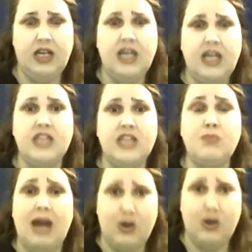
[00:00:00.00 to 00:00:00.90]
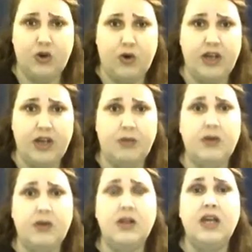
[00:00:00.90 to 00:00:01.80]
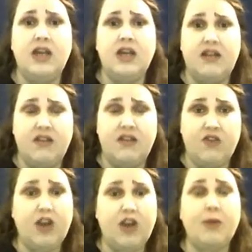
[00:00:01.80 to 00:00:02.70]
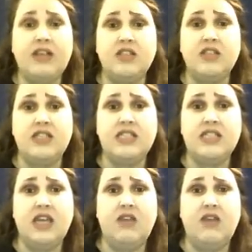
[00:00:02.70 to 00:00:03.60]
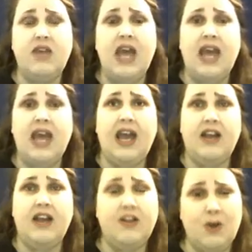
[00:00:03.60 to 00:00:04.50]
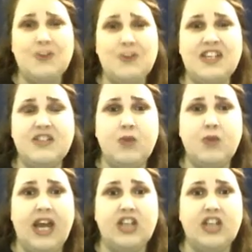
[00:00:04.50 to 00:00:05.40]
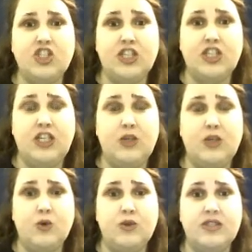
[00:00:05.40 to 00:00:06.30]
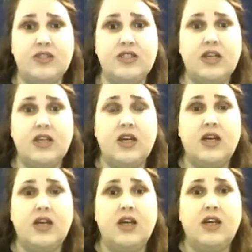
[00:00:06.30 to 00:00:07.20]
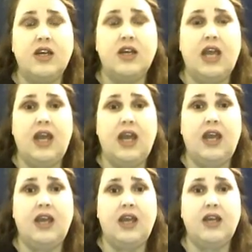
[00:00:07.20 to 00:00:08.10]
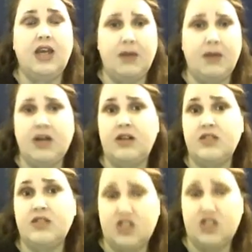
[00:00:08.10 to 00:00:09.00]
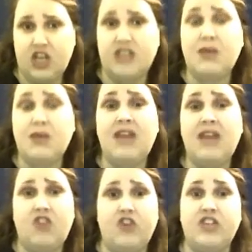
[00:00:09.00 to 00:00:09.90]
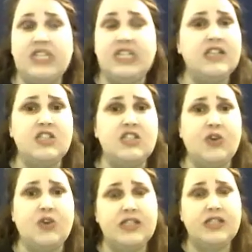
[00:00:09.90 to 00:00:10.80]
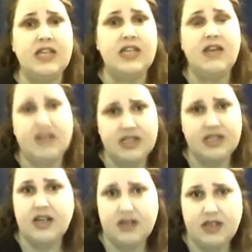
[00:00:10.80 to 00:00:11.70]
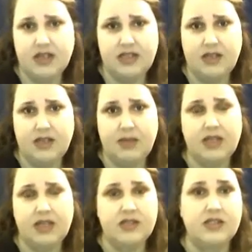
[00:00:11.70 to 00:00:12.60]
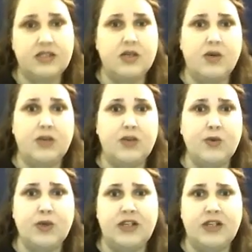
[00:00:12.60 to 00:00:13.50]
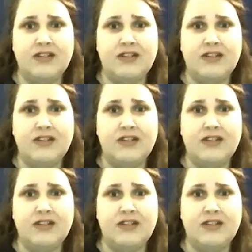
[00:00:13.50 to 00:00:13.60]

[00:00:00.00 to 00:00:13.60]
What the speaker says: It's biodegradable, it's environmentally safe, and in the old days we actually used a chemical such as paint thinner to clean the screens. That's not a good idea because you don't want to ruin